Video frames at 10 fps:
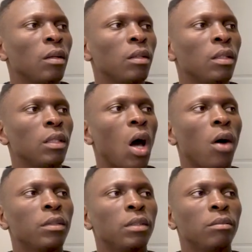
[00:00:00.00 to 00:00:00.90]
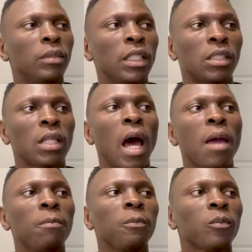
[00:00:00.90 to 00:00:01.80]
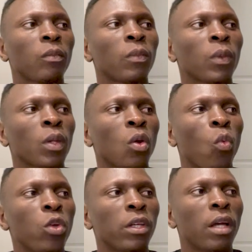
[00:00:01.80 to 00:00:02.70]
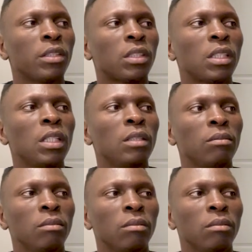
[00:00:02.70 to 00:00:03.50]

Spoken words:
Now this time we can see